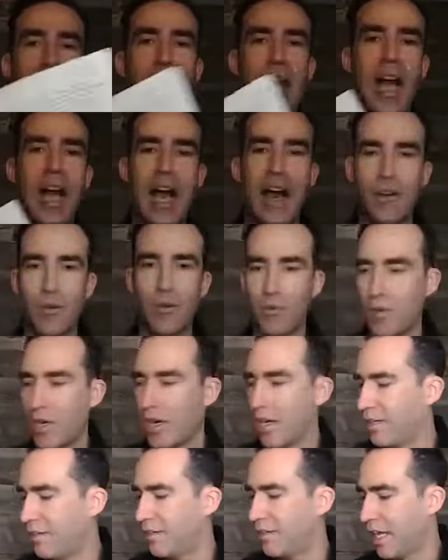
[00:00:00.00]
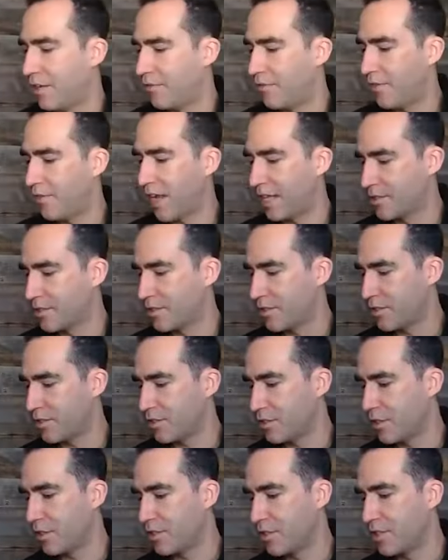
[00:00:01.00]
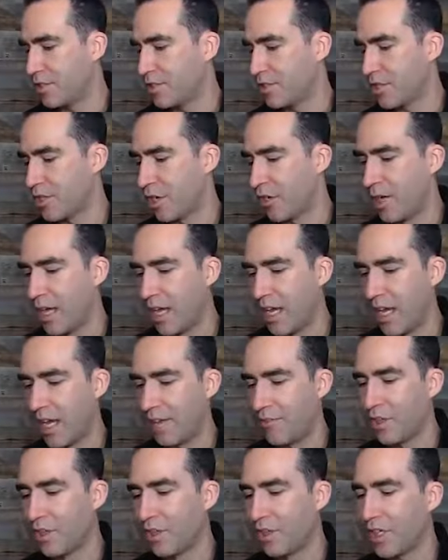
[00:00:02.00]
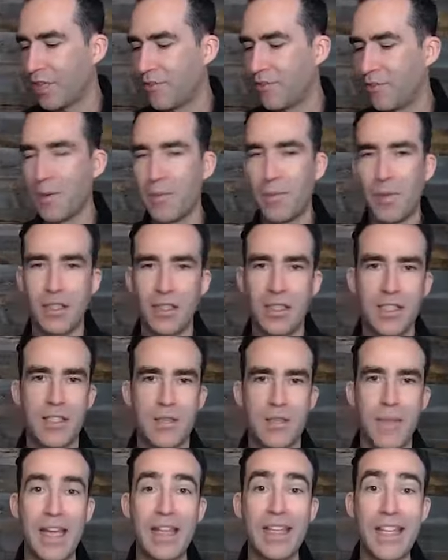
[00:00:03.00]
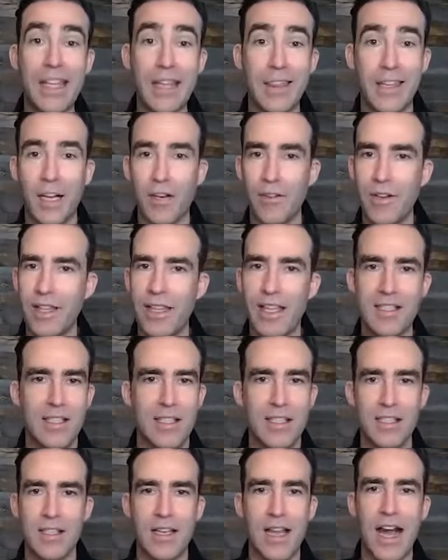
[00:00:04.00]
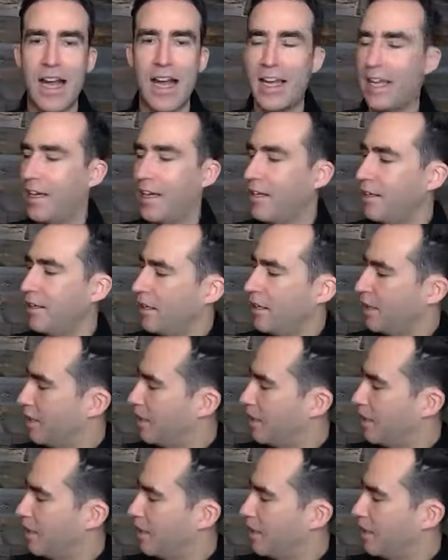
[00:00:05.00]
how to run advanced searches. So if you're looking for a book that's mainly theory, this is not it.